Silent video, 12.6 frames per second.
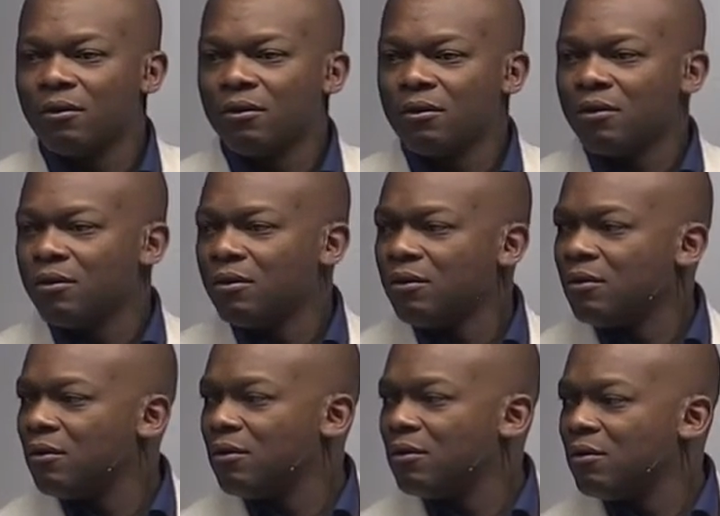
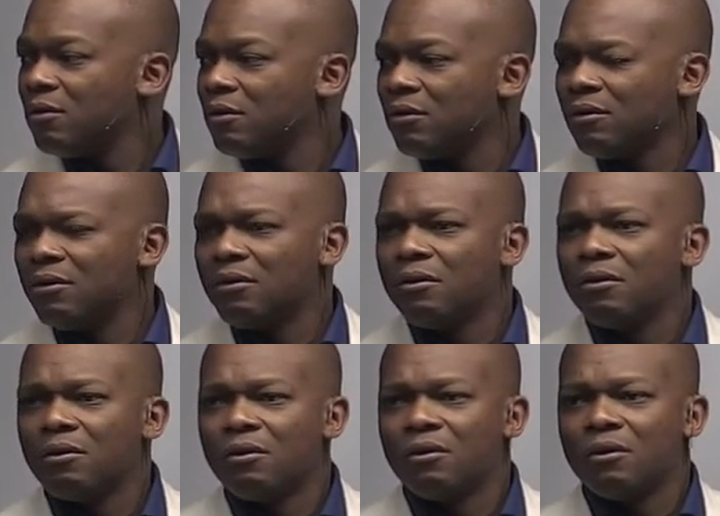
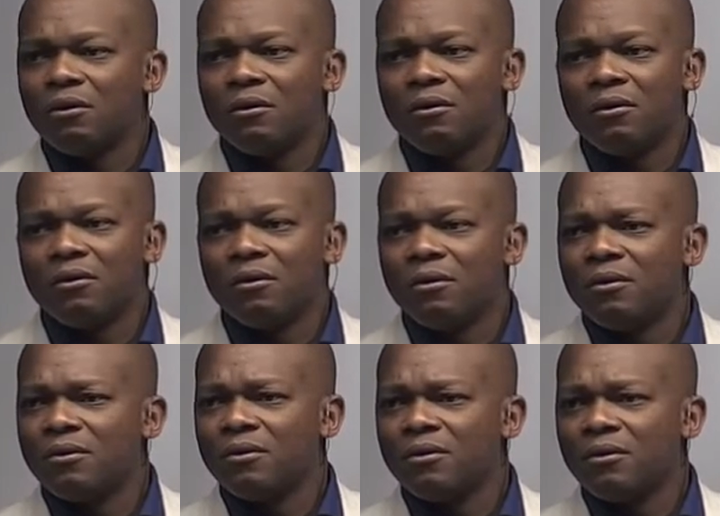
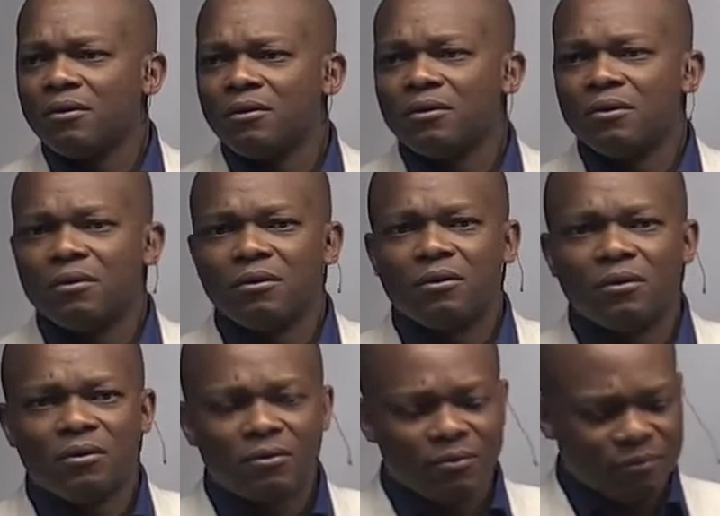
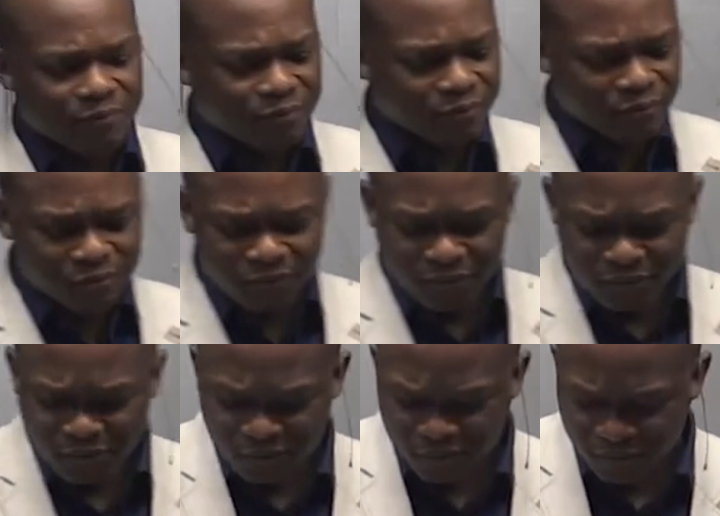
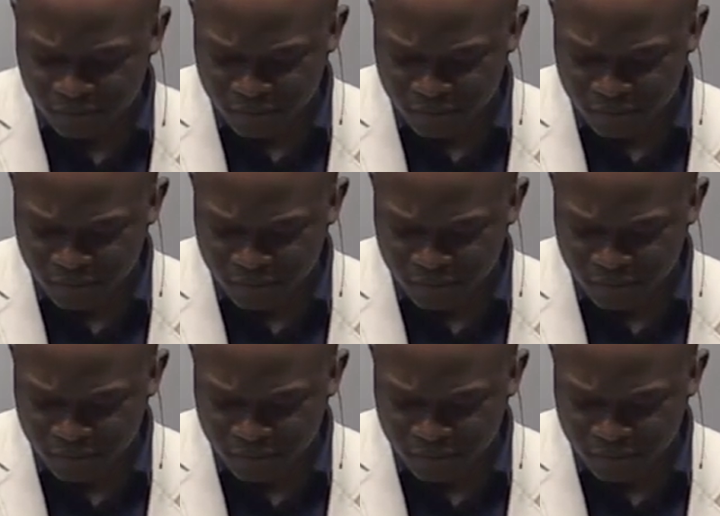Nothing is said.